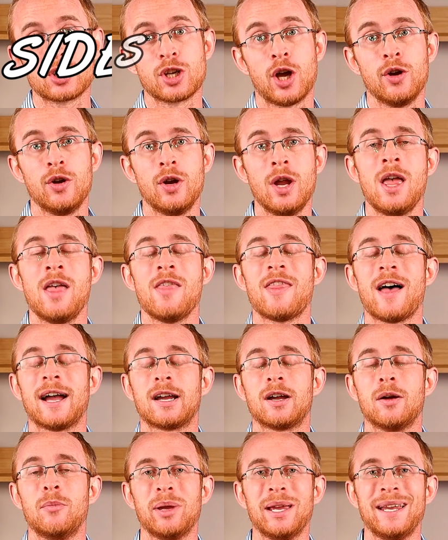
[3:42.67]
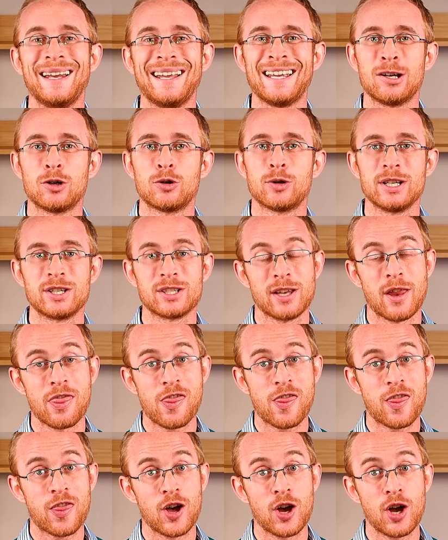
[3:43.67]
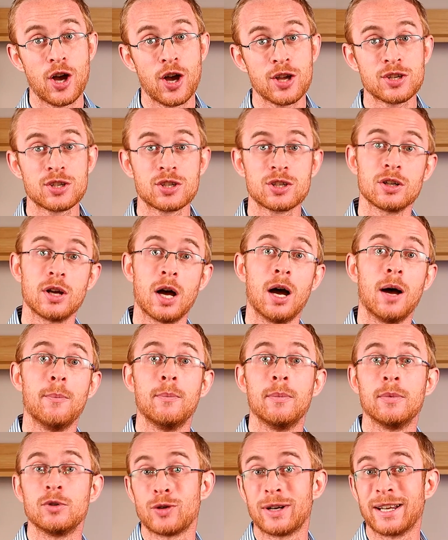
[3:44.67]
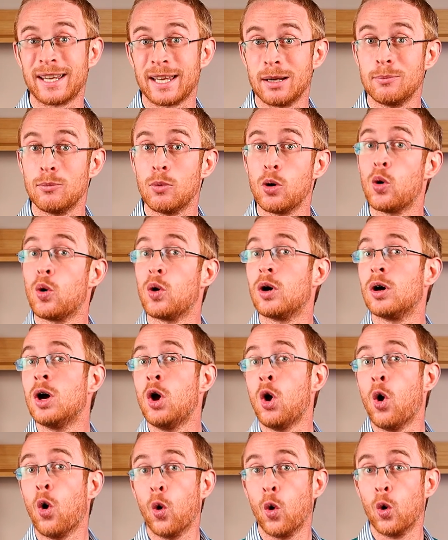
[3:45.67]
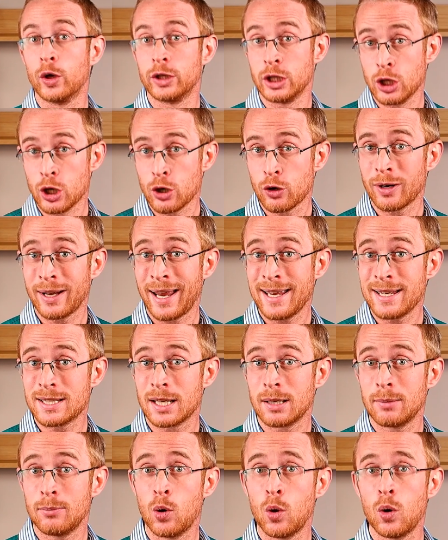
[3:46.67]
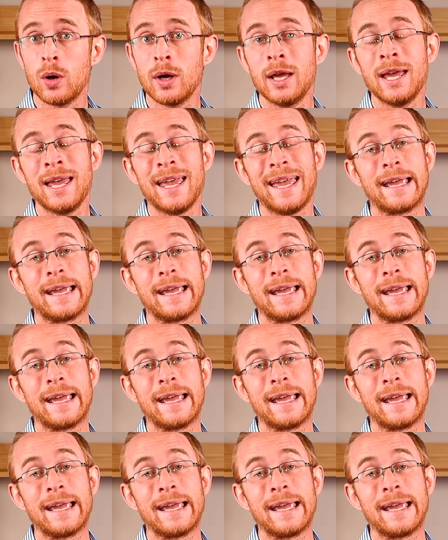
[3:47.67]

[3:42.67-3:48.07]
So that can be an increase in thirst, um, drinking more or urinating more.